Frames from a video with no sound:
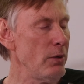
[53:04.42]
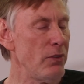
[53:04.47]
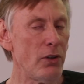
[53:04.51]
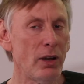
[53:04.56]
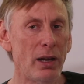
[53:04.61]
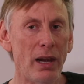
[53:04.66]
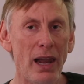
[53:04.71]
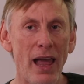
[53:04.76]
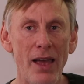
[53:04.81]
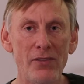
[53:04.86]
We've
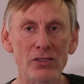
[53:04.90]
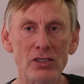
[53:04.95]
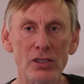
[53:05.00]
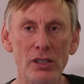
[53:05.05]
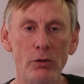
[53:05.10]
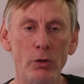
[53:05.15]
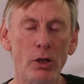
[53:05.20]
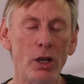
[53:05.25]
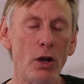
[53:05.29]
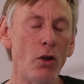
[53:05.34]
got lives
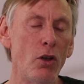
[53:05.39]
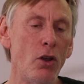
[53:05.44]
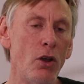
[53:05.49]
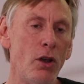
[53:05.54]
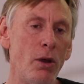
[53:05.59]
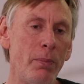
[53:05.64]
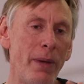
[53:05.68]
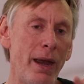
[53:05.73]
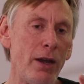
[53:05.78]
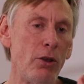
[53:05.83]
we've got to
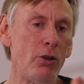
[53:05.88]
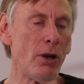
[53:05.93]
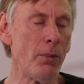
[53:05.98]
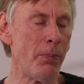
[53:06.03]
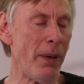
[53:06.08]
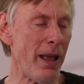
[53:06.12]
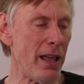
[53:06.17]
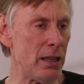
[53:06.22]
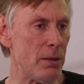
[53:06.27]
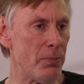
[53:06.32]
earn money, we've got to
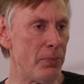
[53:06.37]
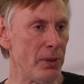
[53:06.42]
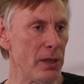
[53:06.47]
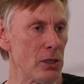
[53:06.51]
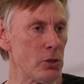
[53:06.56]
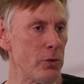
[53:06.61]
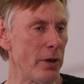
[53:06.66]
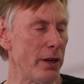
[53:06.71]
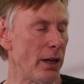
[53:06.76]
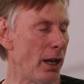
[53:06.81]
pay the
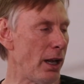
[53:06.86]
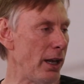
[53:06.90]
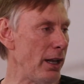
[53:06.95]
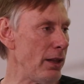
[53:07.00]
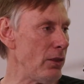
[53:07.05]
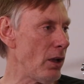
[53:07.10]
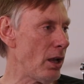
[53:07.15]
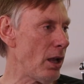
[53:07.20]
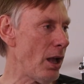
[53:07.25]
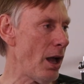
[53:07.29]
bills, we've got to
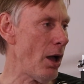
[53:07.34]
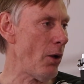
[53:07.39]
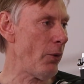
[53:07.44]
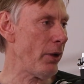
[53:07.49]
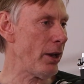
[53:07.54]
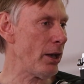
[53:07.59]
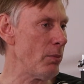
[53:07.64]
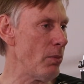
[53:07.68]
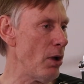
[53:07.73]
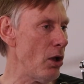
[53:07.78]
clean the car,
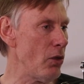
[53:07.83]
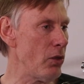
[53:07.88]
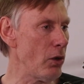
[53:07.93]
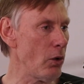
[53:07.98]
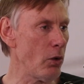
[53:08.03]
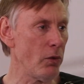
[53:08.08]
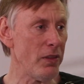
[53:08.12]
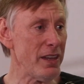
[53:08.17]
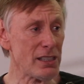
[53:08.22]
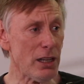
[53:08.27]
we've got to mow the
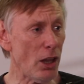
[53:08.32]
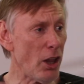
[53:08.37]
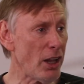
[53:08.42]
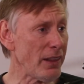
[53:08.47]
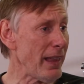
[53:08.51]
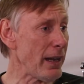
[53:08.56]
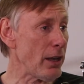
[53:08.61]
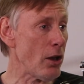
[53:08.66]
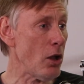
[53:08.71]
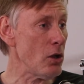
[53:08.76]
lawn. There's a
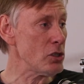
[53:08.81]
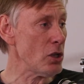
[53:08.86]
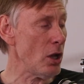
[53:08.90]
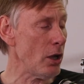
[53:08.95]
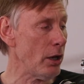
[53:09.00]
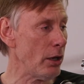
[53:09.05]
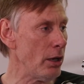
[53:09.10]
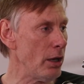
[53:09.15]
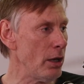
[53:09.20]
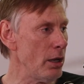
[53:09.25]
lot that goes
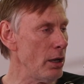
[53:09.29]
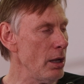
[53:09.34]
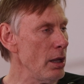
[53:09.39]
on.